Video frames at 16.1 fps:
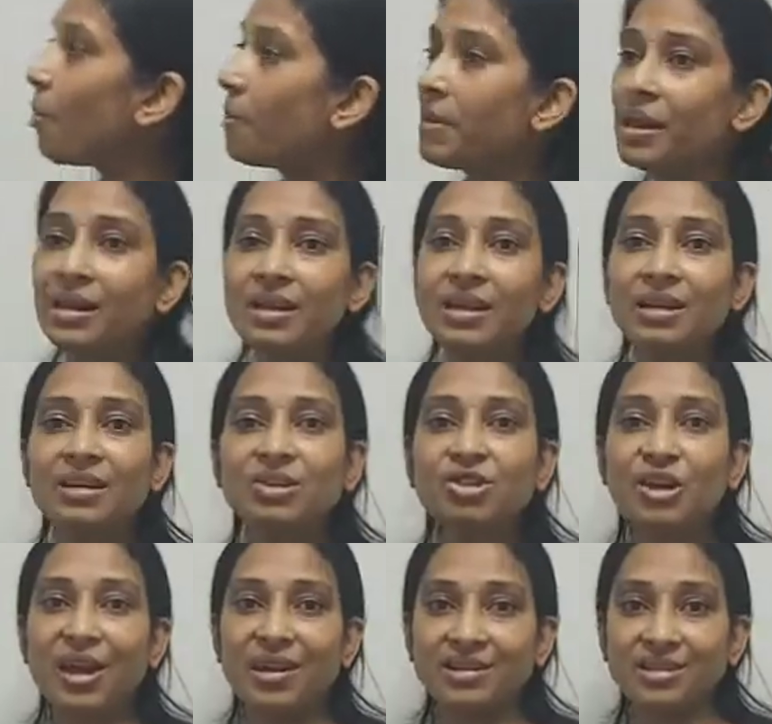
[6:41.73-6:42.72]
many
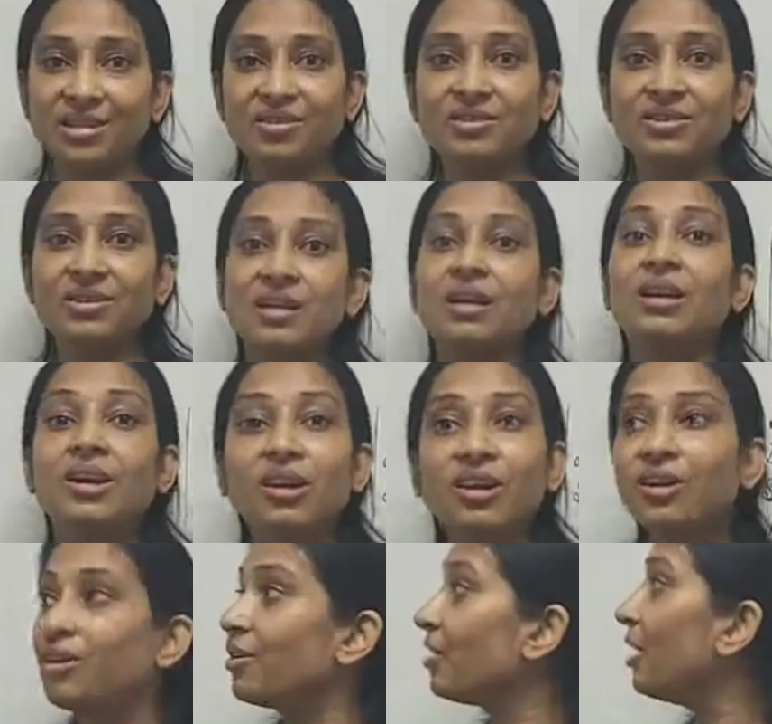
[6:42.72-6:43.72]
adjectives
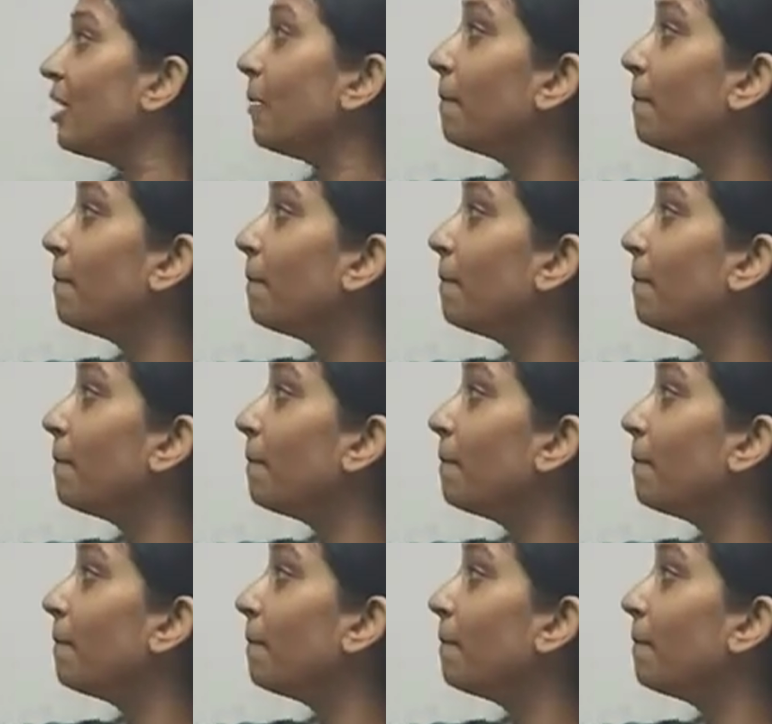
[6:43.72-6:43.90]
here.